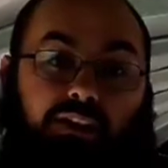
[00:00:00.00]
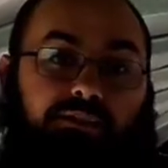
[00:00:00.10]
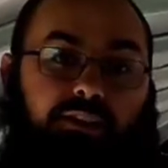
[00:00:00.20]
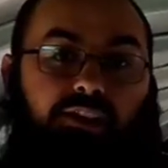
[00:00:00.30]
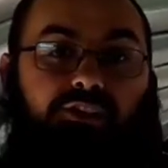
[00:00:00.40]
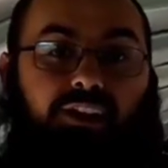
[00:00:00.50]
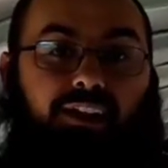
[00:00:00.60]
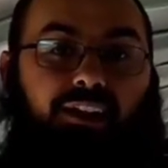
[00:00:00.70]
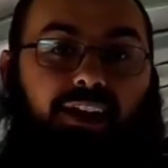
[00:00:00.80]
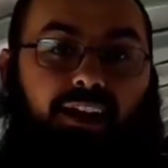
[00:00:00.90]
the insulation
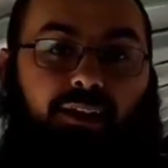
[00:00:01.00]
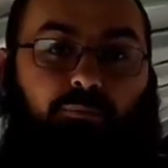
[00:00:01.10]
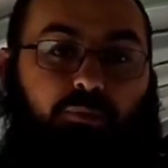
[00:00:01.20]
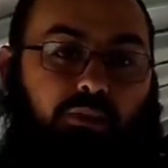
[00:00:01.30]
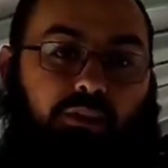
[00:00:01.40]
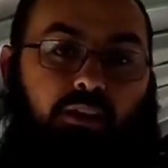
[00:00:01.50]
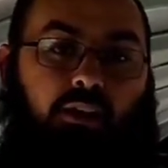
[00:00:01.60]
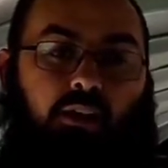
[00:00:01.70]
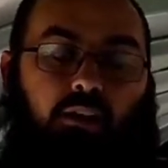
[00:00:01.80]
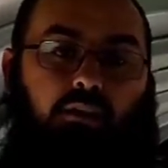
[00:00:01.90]
in and put
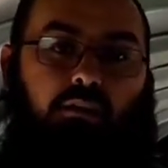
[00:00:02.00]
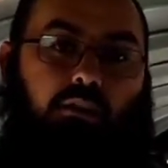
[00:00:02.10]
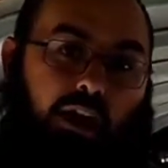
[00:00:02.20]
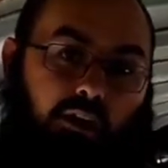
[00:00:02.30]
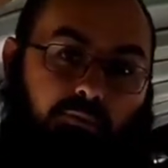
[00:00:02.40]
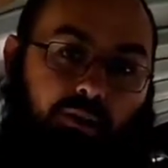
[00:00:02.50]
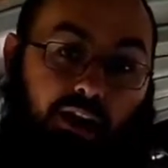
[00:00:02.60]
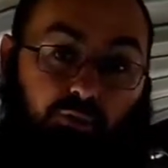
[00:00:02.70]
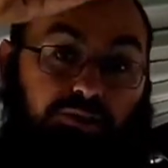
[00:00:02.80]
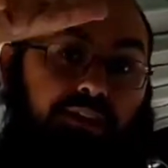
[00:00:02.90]
our
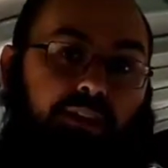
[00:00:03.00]
actual